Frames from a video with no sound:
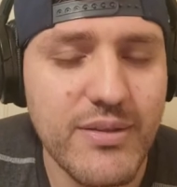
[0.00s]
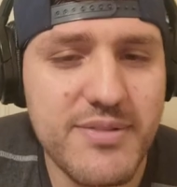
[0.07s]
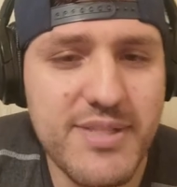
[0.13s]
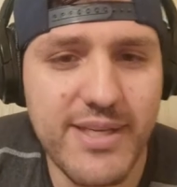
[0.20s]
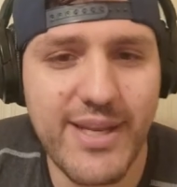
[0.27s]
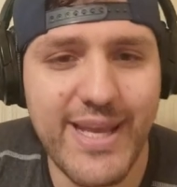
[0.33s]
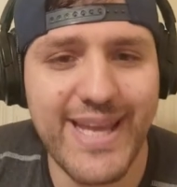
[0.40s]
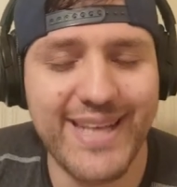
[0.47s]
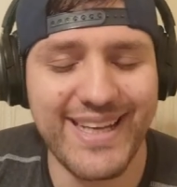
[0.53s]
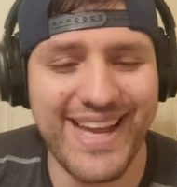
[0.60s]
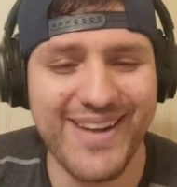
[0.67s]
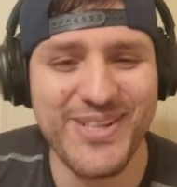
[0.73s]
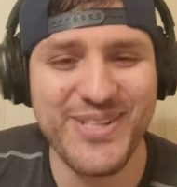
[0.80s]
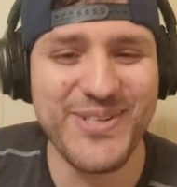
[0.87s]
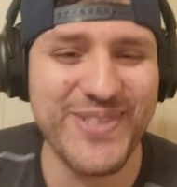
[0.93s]
Danette,
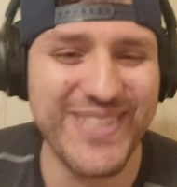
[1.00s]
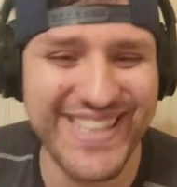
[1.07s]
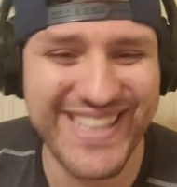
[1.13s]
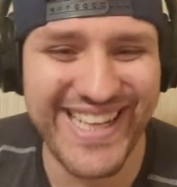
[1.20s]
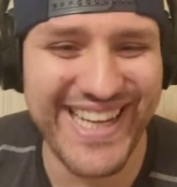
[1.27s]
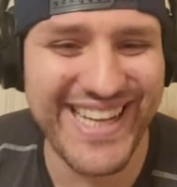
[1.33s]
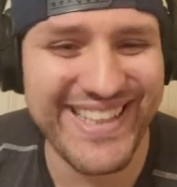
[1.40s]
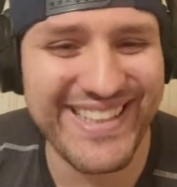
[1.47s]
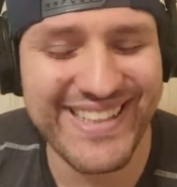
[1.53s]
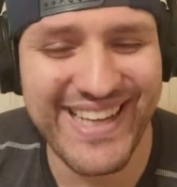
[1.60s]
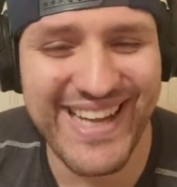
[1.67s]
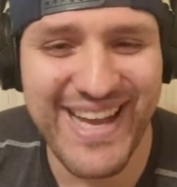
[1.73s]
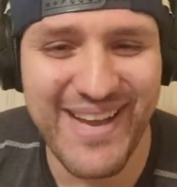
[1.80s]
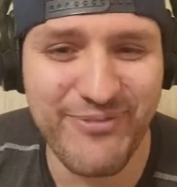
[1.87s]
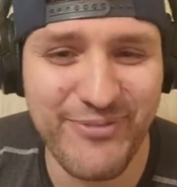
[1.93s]
how are you doing, Danette?
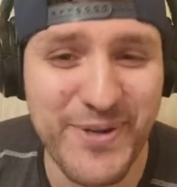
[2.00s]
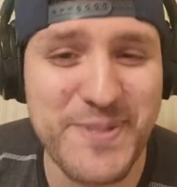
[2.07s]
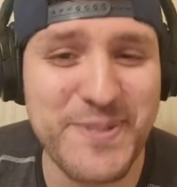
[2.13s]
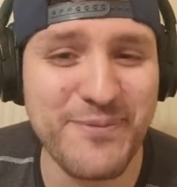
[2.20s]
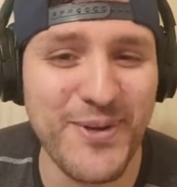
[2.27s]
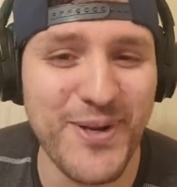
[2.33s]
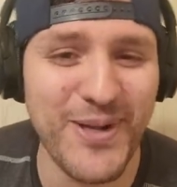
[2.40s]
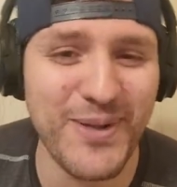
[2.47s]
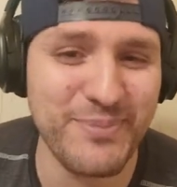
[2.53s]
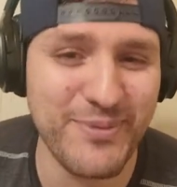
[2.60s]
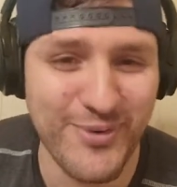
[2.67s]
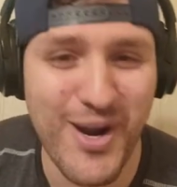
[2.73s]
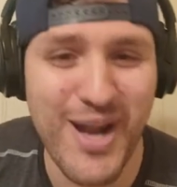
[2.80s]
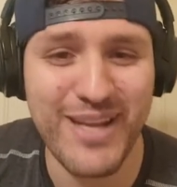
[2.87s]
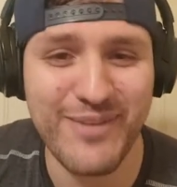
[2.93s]
Uh, first of all,
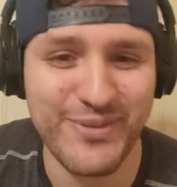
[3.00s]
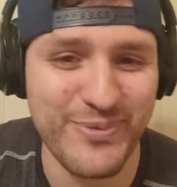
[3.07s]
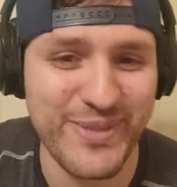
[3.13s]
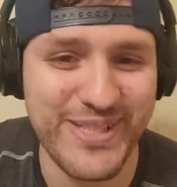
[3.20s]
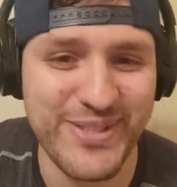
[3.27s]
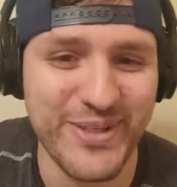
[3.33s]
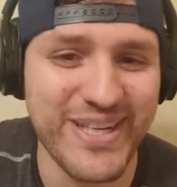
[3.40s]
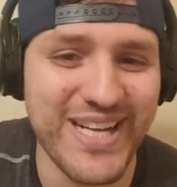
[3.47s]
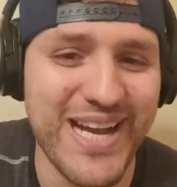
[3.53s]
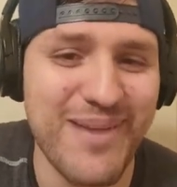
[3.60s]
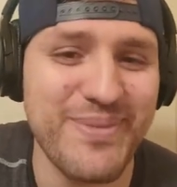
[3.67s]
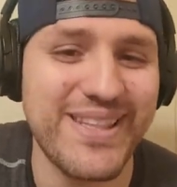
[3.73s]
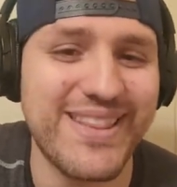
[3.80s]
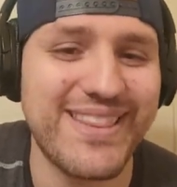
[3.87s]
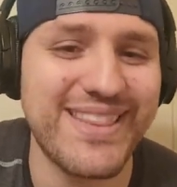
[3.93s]
before I even read your
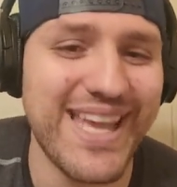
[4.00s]
comment,